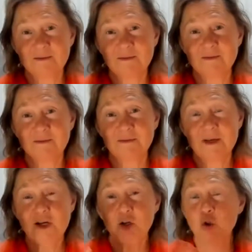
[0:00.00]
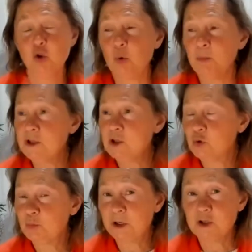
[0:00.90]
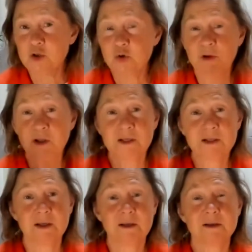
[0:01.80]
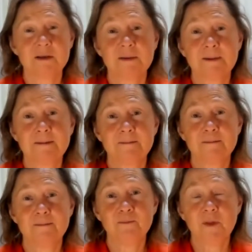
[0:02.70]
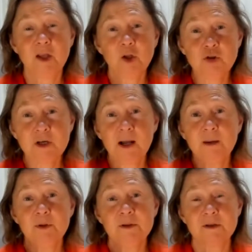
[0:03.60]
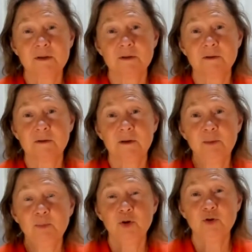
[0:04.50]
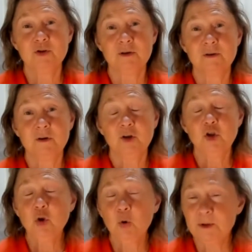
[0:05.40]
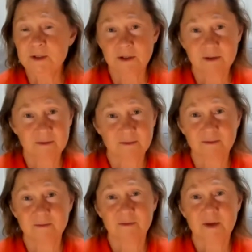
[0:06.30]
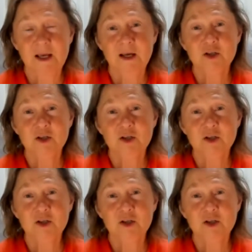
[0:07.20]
Mm. Nobody should be consuming these things, including animals and birds. Nobody. Mm.